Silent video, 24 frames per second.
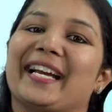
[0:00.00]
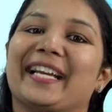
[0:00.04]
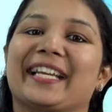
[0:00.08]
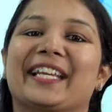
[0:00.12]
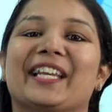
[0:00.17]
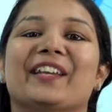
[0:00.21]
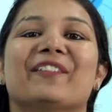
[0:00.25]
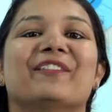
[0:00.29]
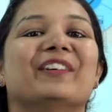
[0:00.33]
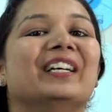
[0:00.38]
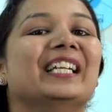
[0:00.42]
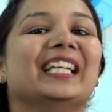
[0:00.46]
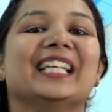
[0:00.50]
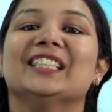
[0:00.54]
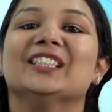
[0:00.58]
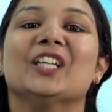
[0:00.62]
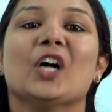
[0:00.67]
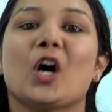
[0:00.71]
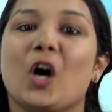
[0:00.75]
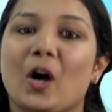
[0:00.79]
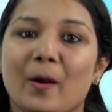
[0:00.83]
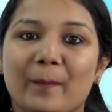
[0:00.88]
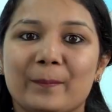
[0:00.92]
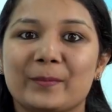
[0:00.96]
given in the
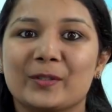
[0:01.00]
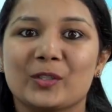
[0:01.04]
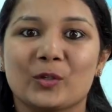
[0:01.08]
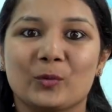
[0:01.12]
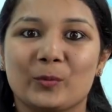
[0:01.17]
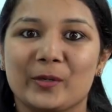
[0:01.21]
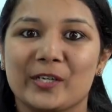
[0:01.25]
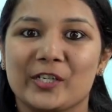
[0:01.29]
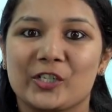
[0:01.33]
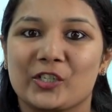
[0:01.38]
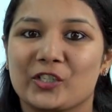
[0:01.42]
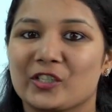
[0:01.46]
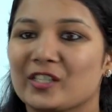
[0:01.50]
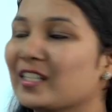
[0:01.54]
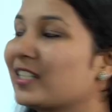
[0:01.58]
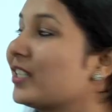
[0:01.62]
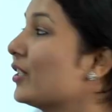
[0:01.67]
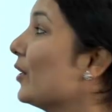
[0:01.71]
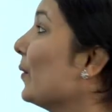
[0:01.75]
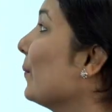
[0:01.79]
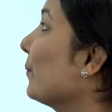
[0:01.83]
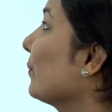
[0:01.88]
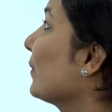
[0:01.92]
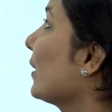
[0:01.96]

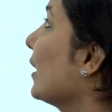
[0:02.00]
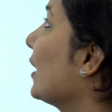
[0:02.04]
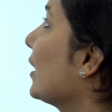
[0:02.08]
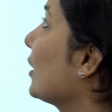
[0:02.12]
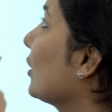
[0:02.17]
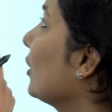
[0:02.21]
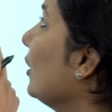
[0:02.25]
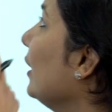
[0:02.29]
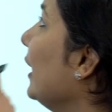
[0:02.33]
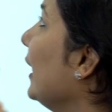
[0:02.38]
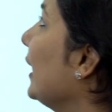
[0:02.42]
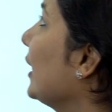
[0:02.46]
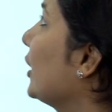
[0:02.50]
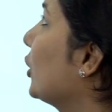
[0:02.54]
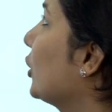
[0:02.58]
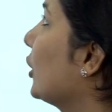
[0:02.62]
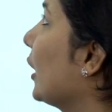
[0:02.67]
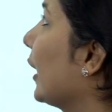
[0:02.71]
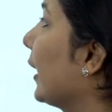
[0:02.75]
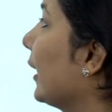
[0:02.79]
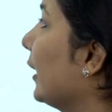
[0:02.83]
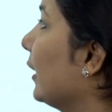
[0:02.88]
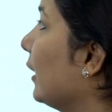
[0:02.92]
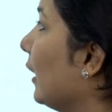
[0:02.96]
observations. So let's
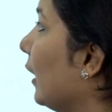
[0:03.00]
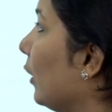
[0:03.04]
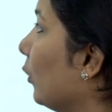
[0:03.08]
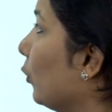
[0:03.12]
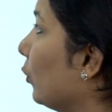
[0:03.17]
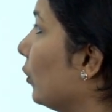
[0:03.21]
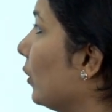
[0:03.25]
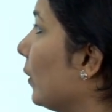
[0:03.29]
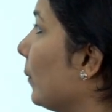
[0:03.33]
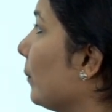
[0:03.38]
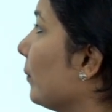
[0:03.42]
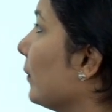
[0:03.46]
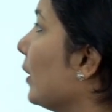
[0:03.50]
check it out.